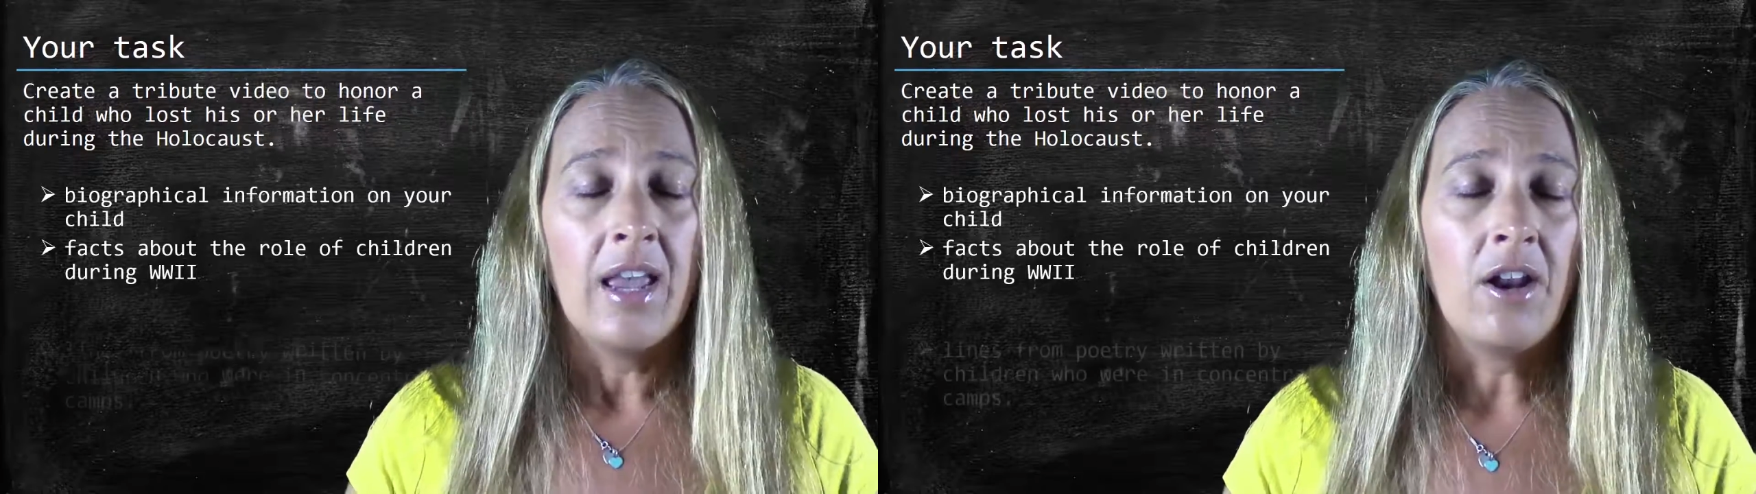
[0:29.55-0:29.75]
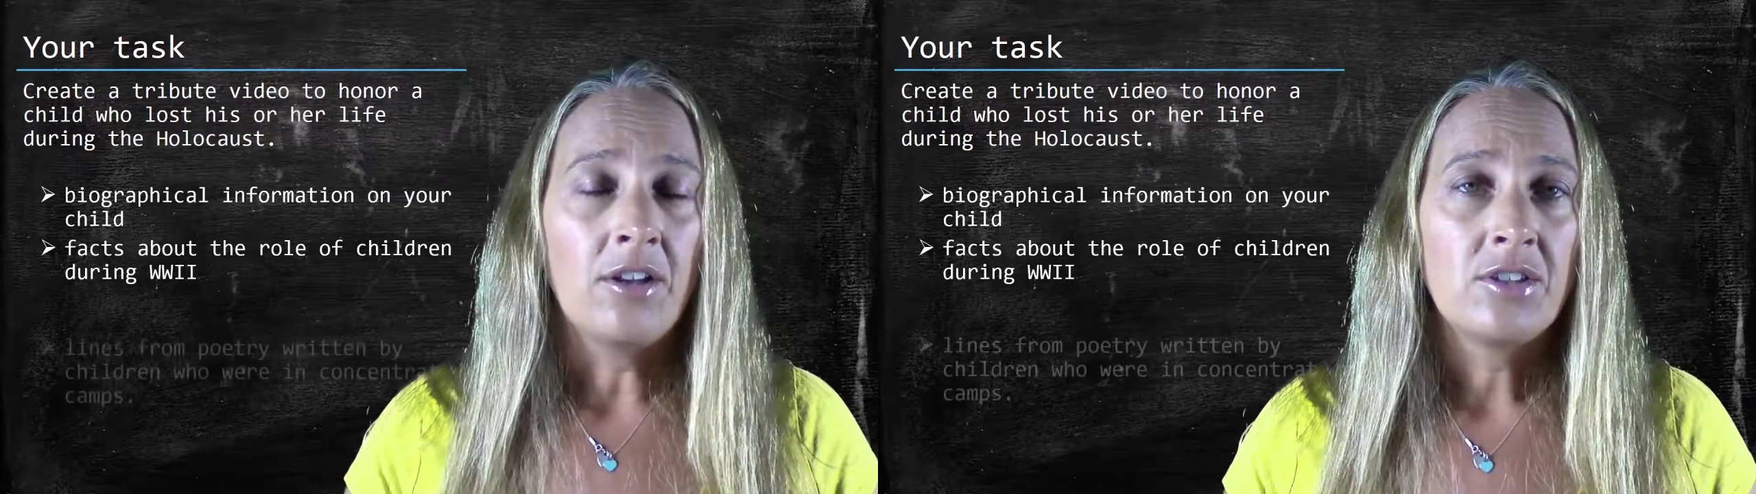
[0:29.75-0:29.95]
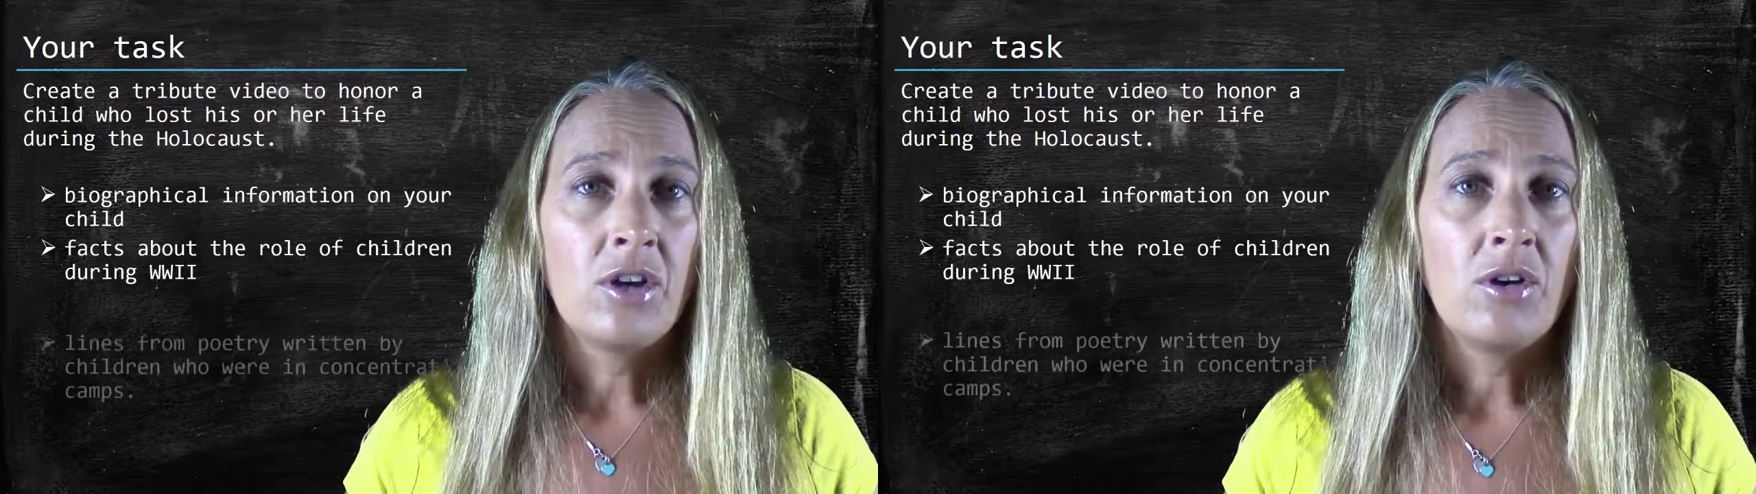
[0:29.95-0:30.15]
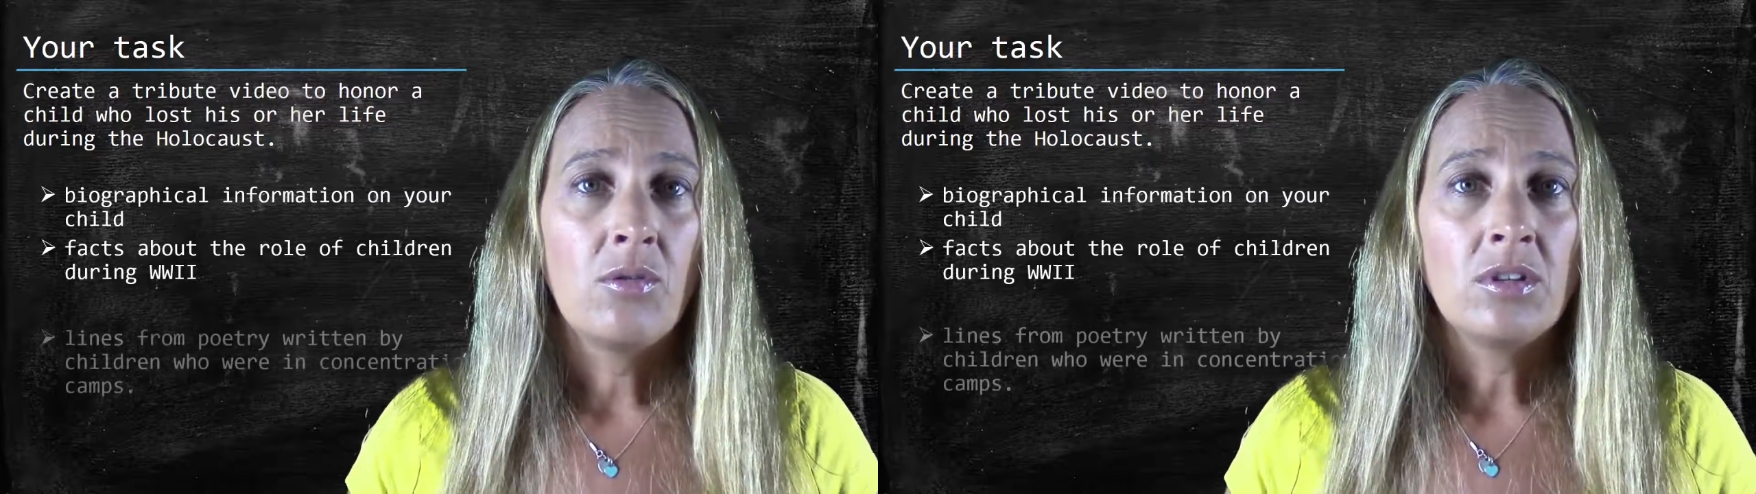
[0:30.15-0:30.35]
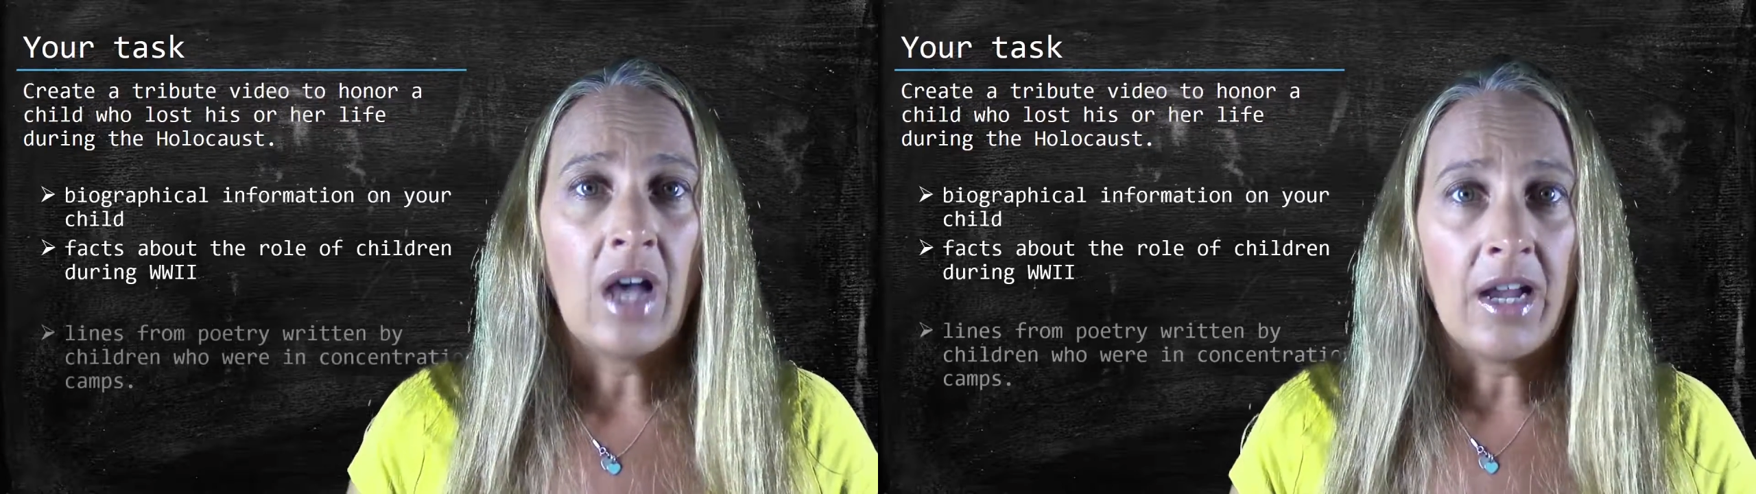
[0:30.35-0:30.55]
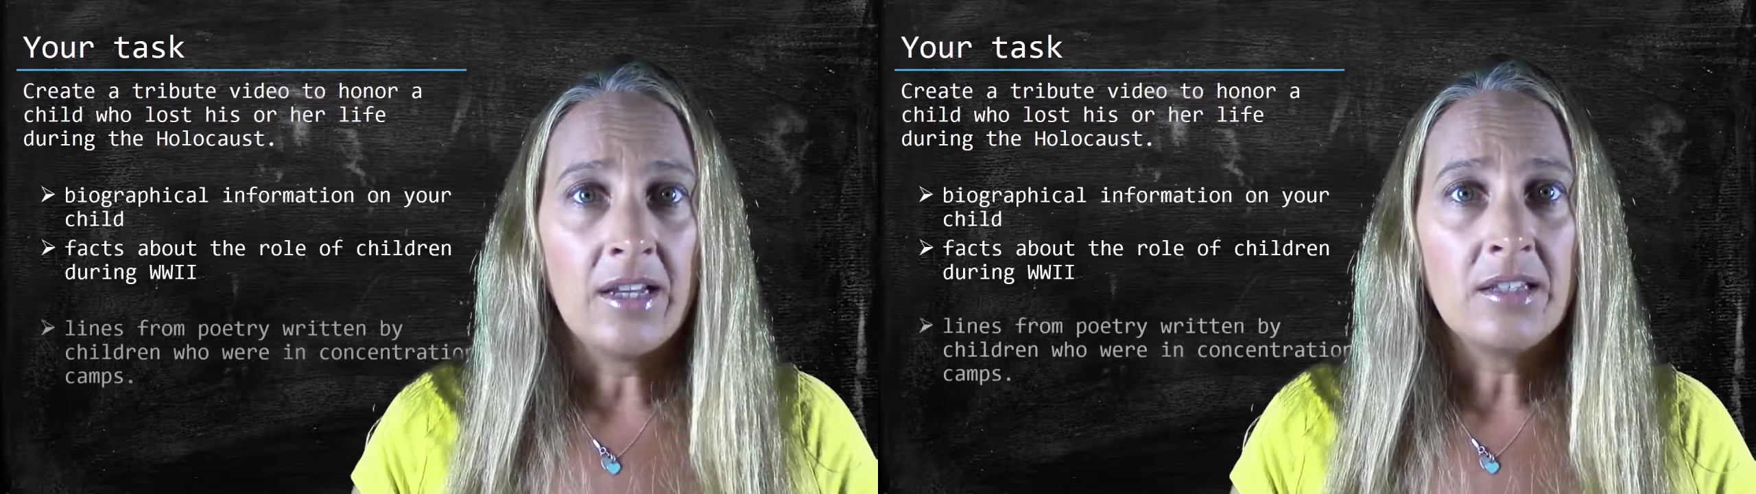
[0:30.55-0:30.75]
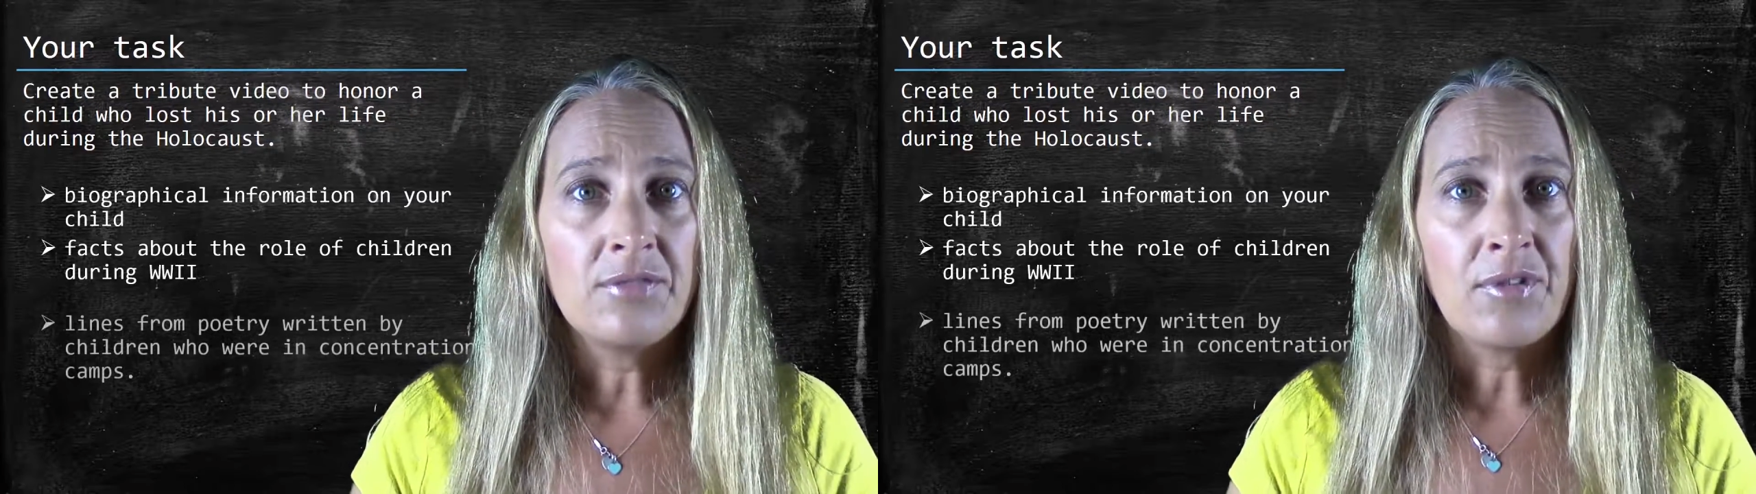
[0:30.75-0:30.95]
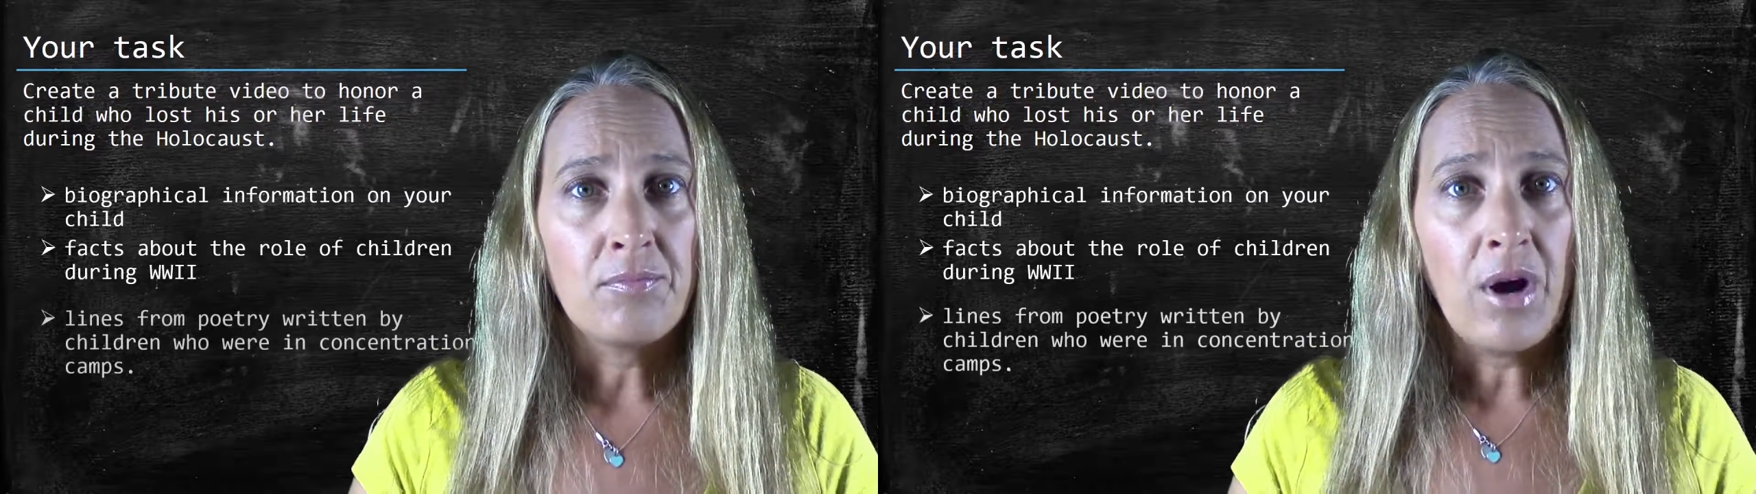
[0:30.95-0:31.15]
and also lines
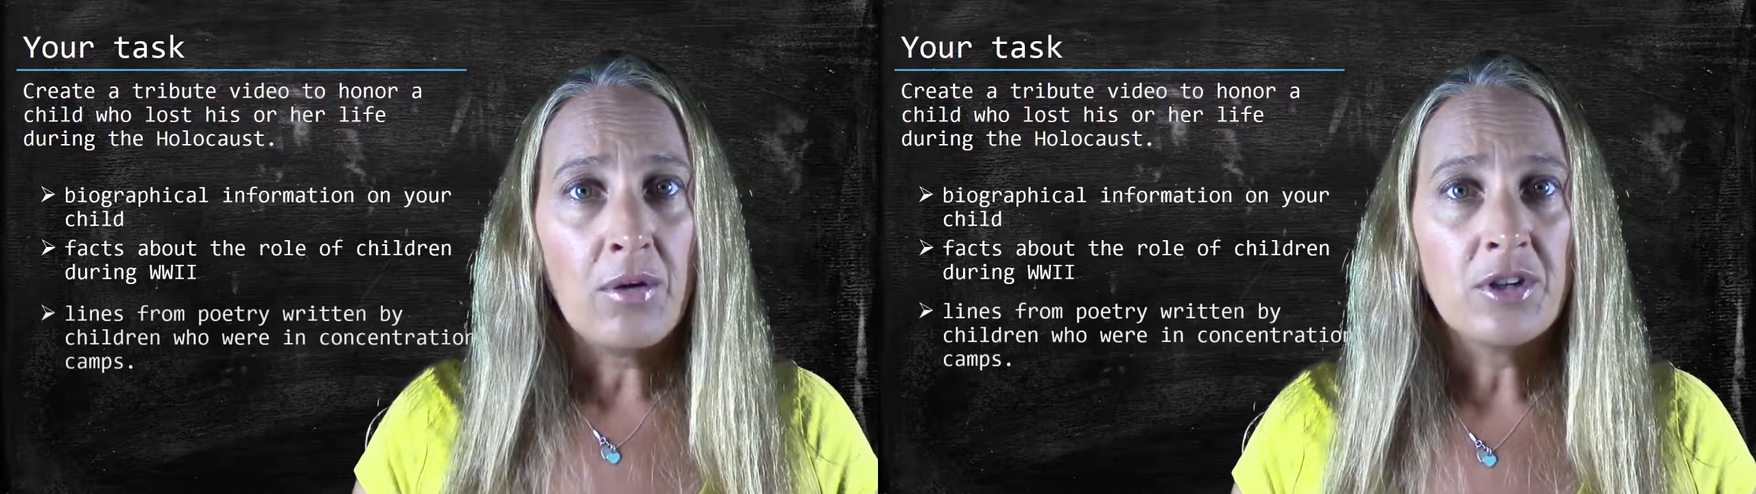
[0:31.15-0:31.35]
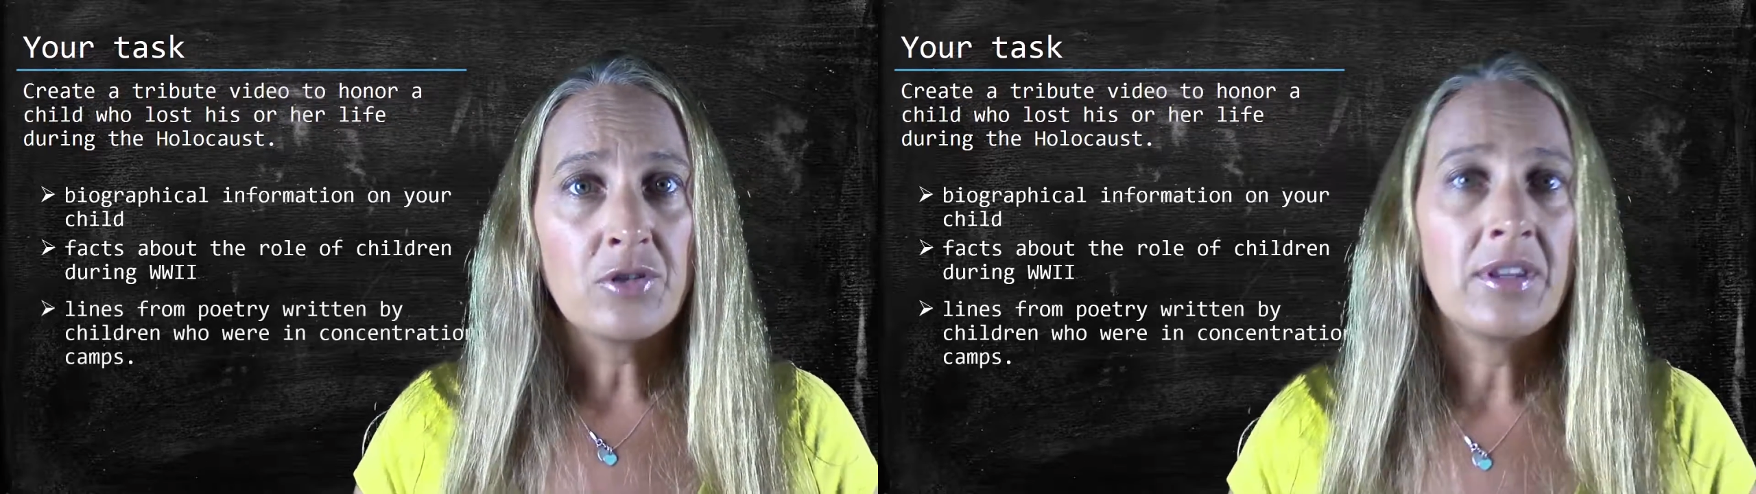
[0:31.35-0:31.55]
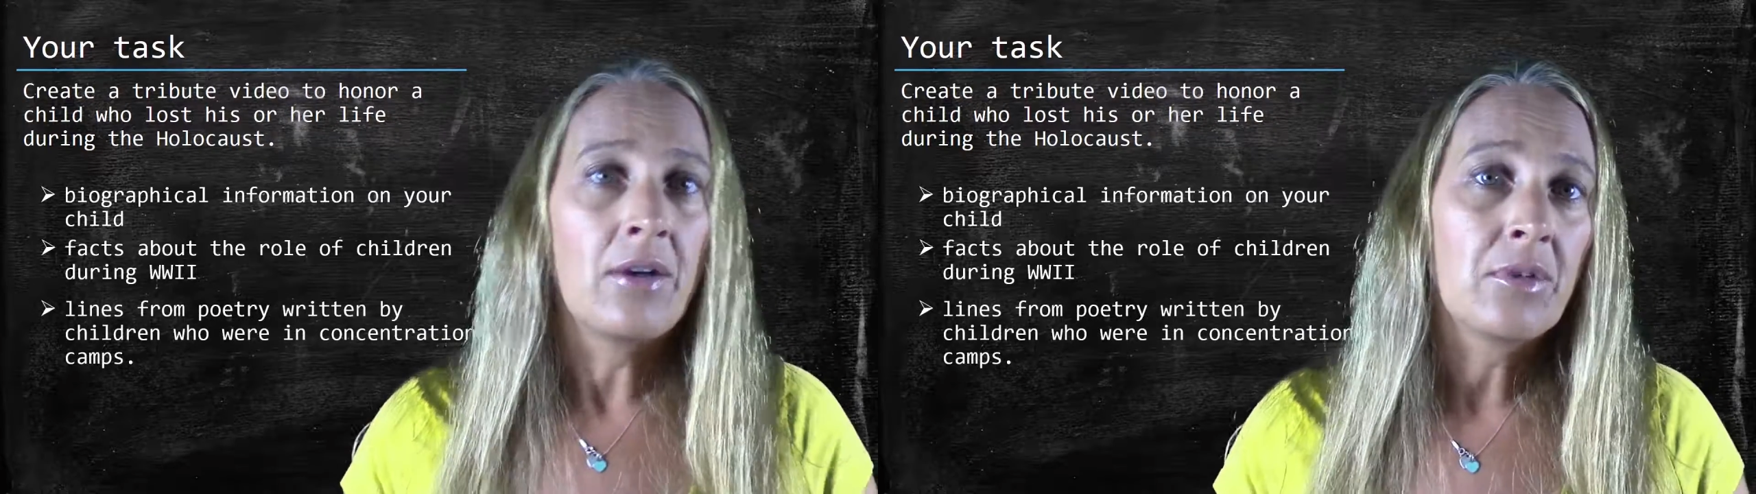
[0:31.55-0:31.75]
from poetry that